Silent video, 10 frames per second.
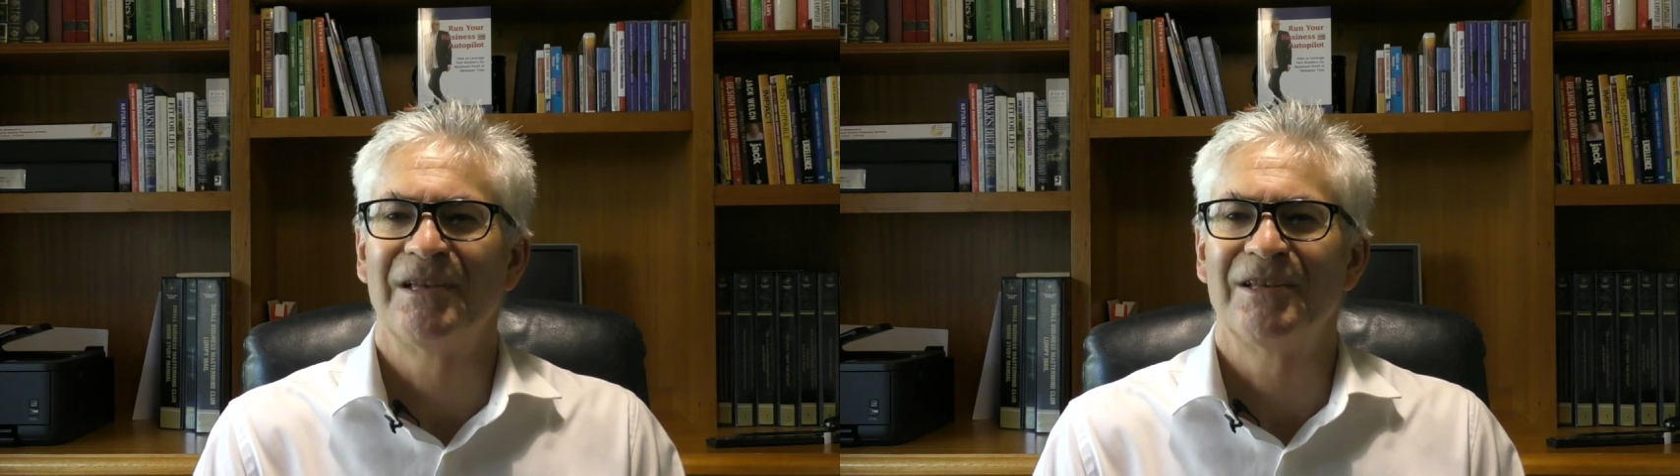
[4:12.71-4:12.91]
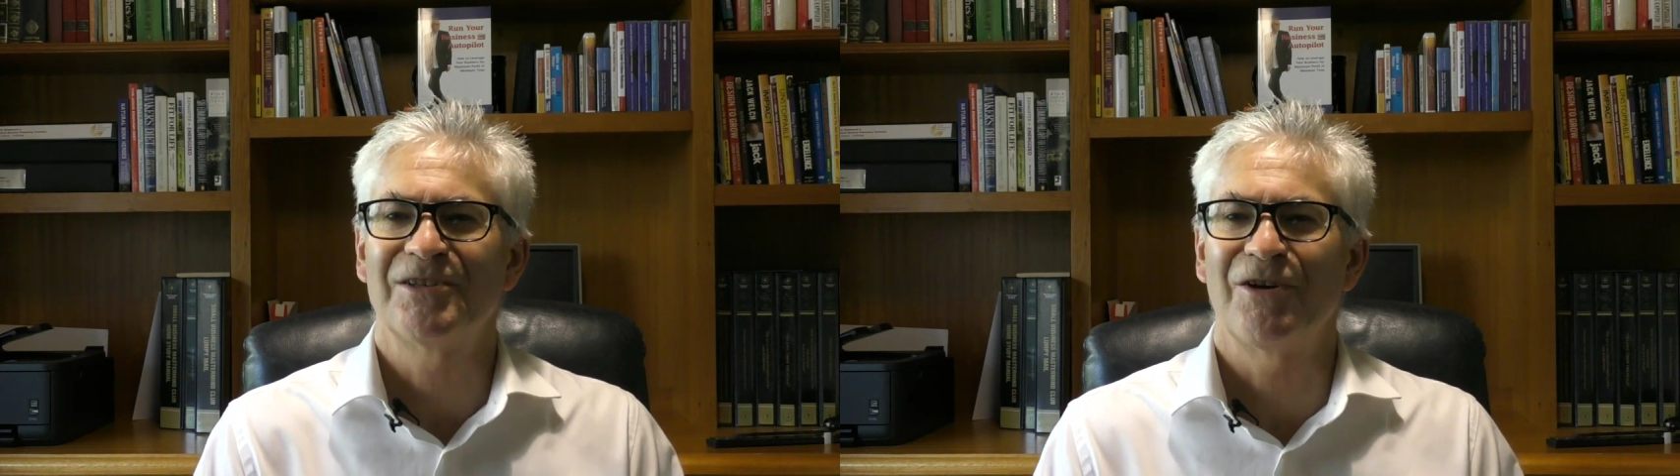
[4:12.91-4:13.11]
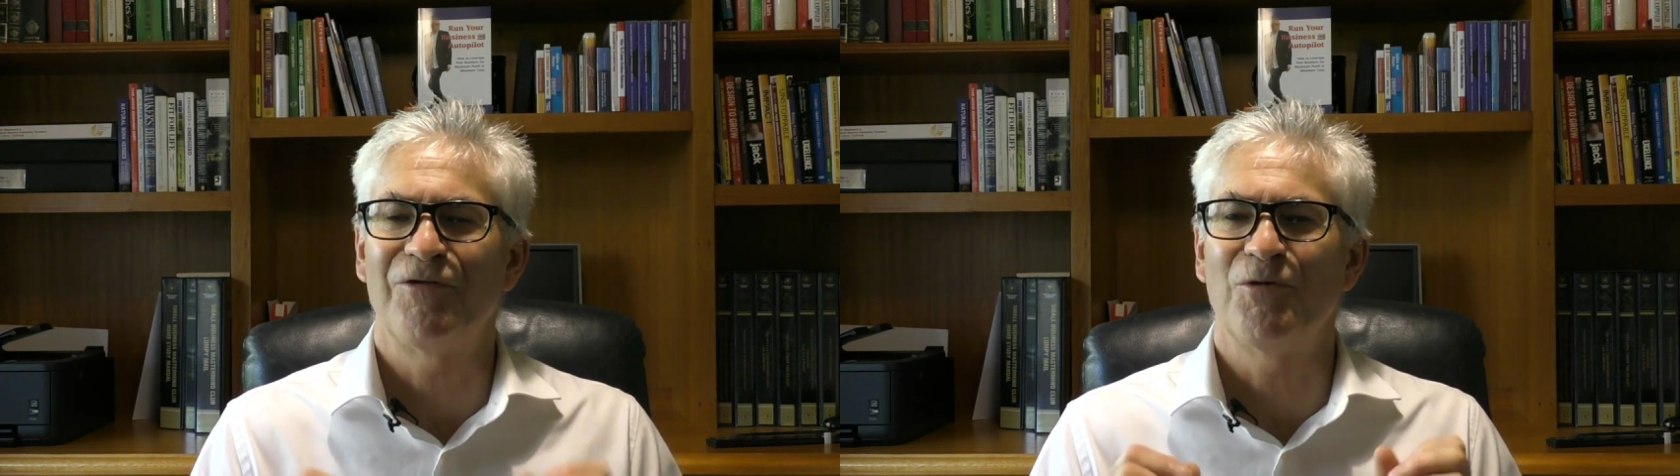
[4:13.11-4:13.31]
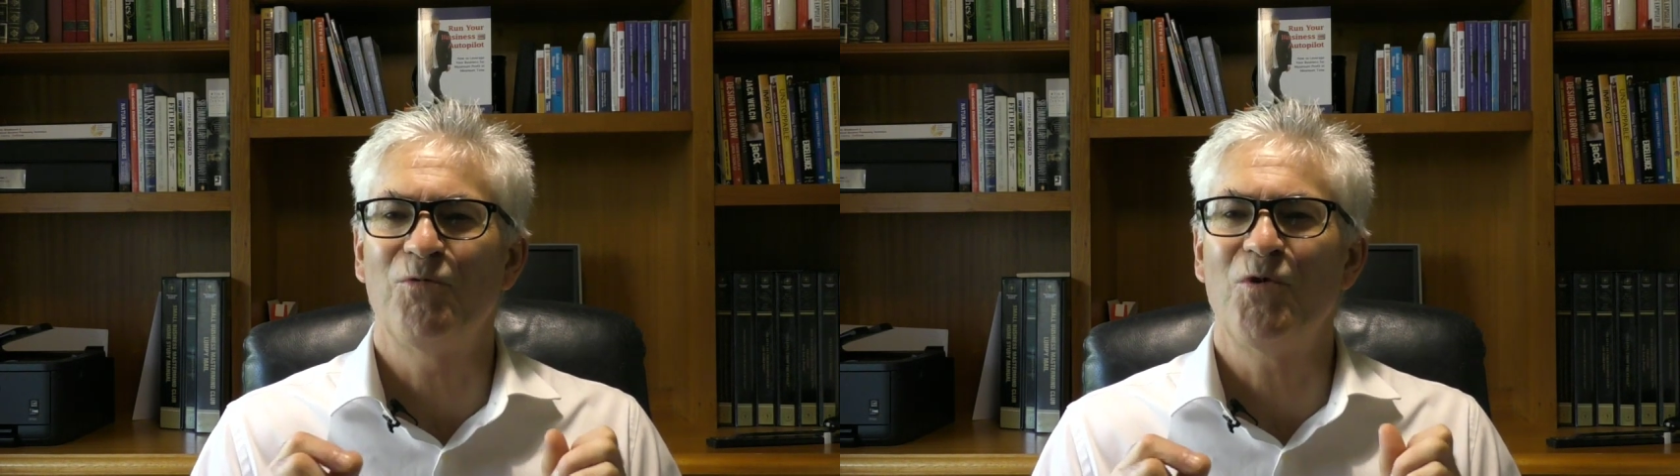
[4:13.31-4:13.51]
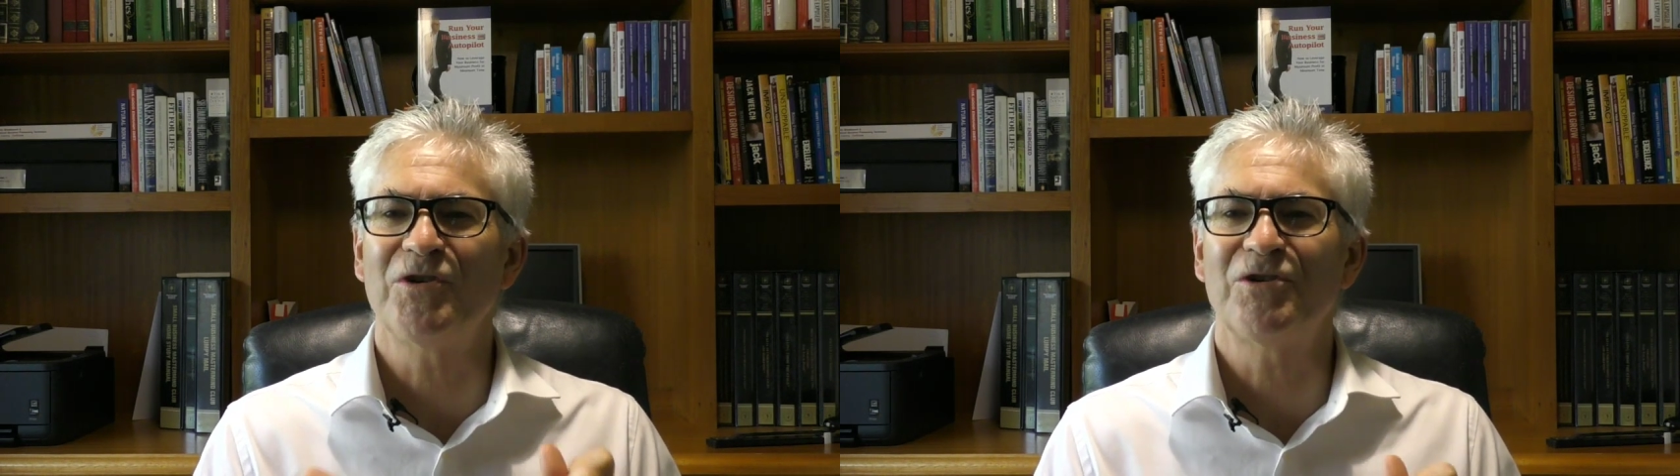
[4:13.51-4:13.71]
So if you
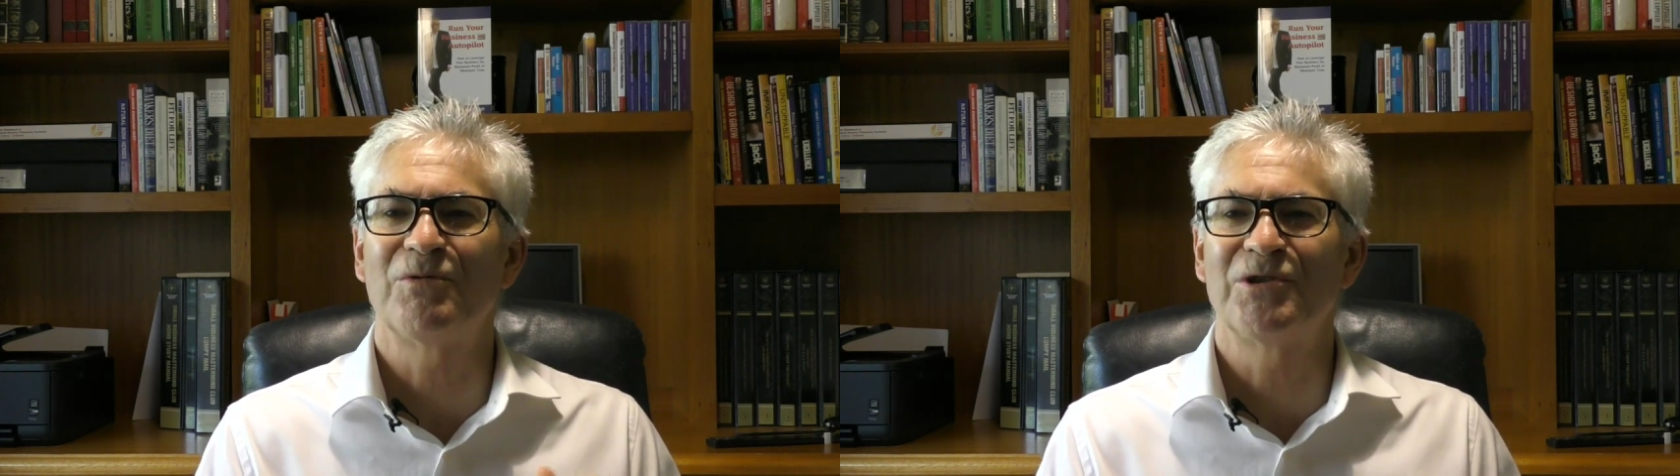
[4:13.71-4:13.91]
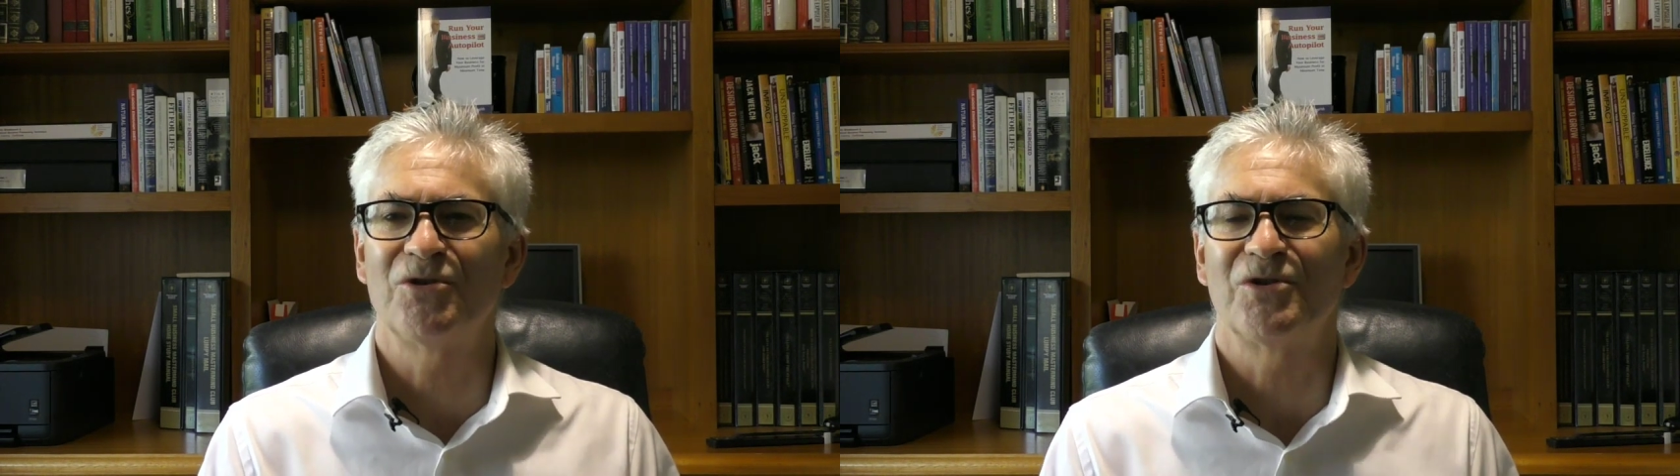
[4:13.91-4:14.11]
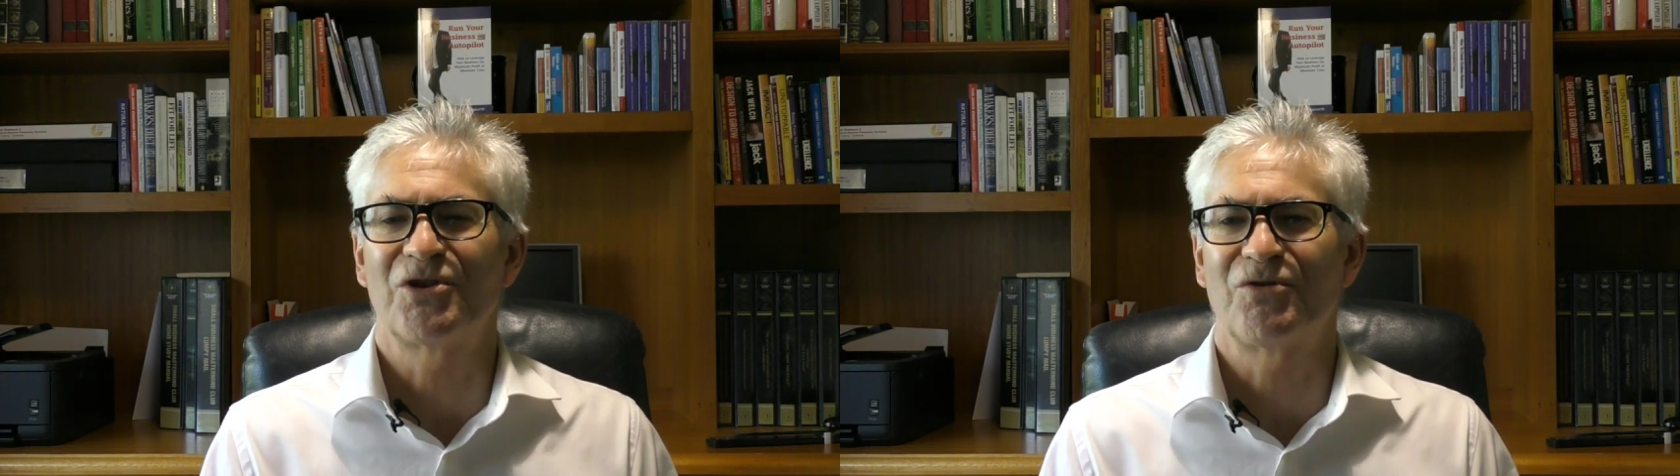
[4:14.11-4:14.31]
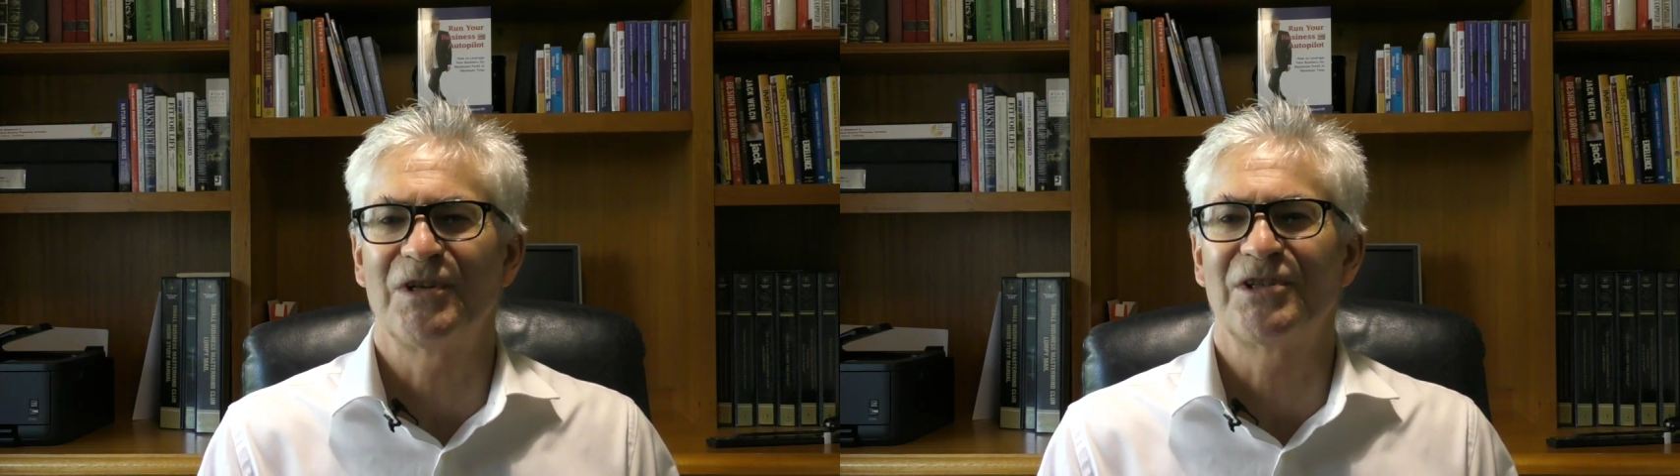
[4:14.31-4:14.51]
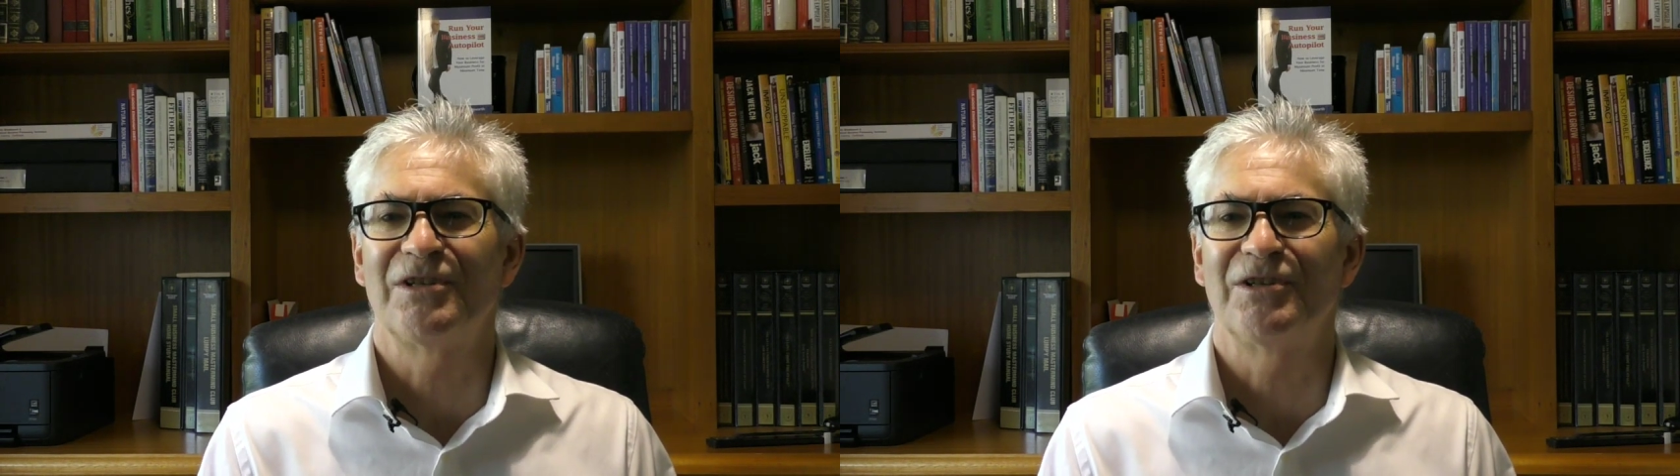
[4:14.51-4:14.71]
want to reduce
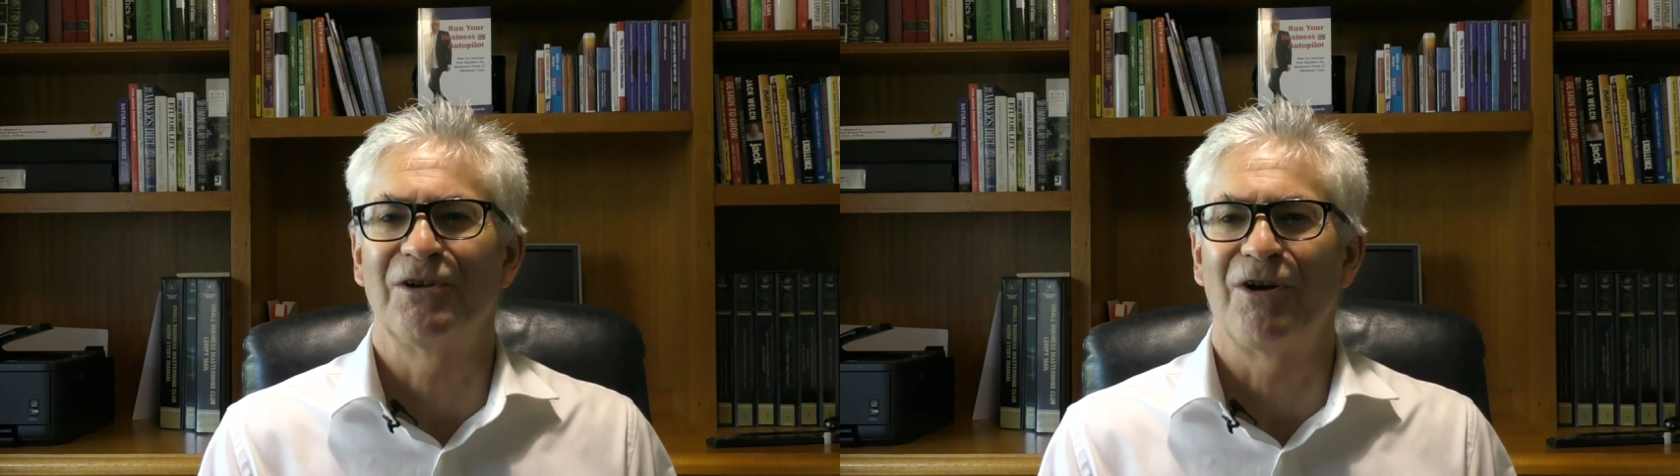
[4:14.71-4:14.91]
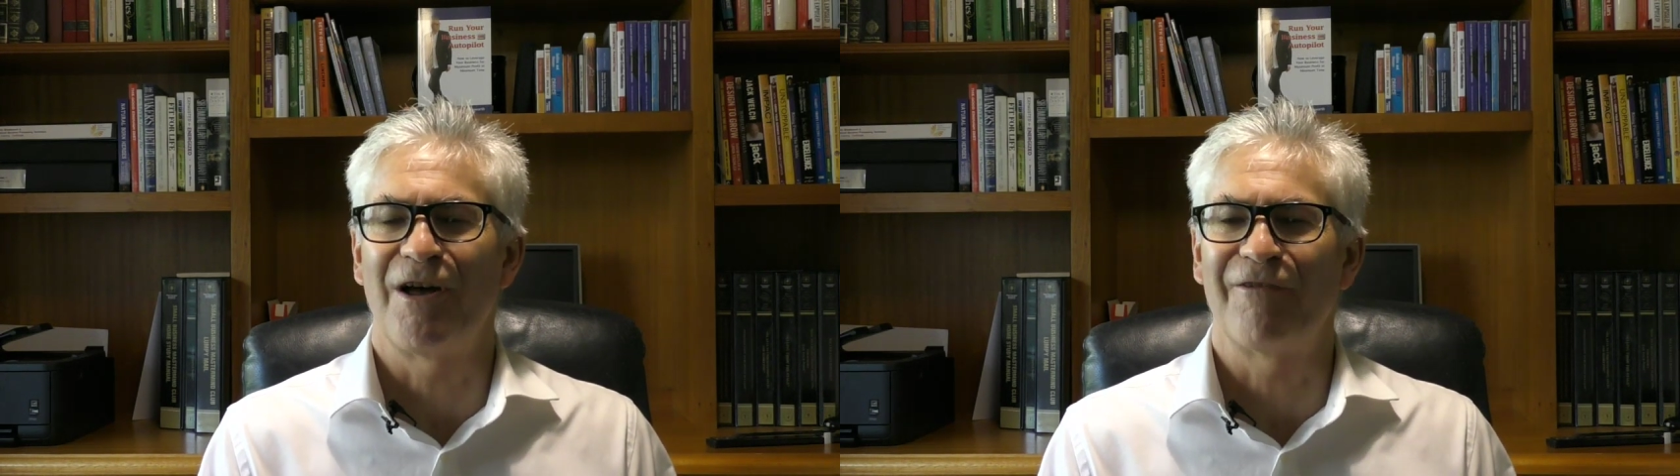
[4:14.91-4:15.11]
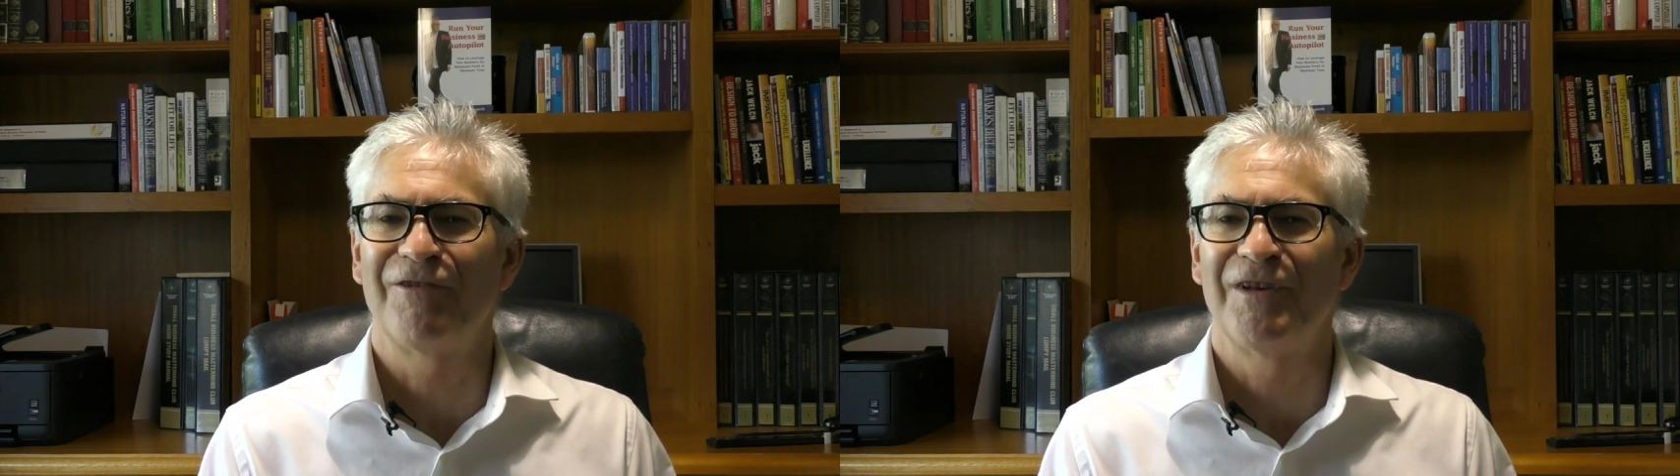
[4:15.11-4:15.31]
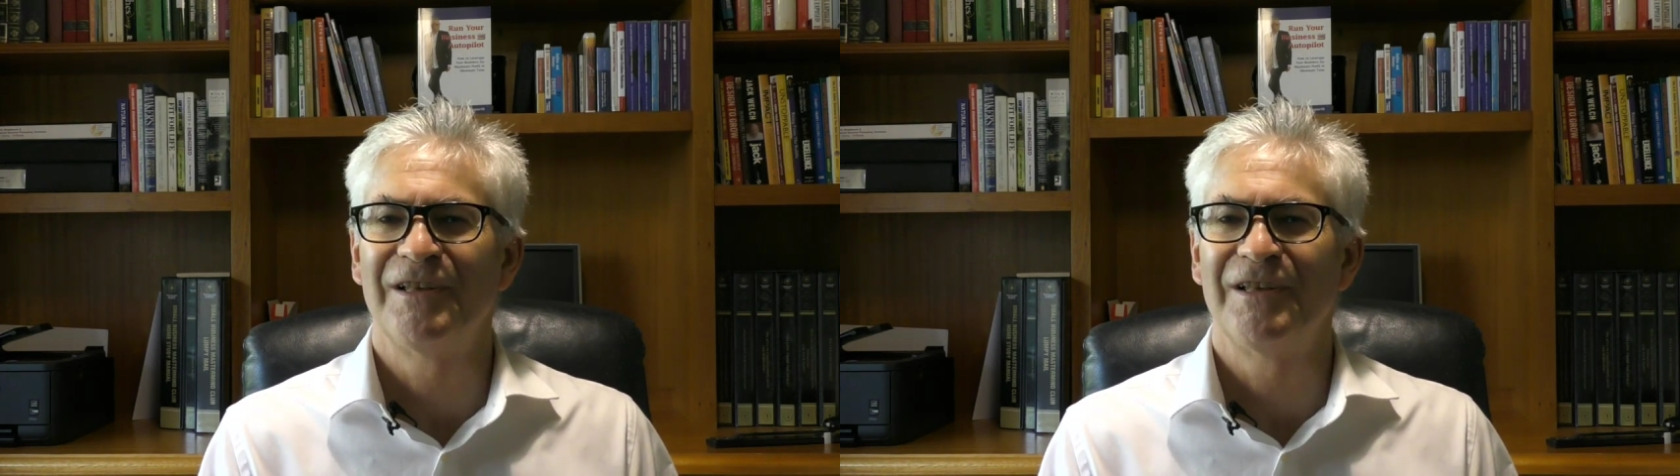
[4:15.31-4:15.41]
stress in your life,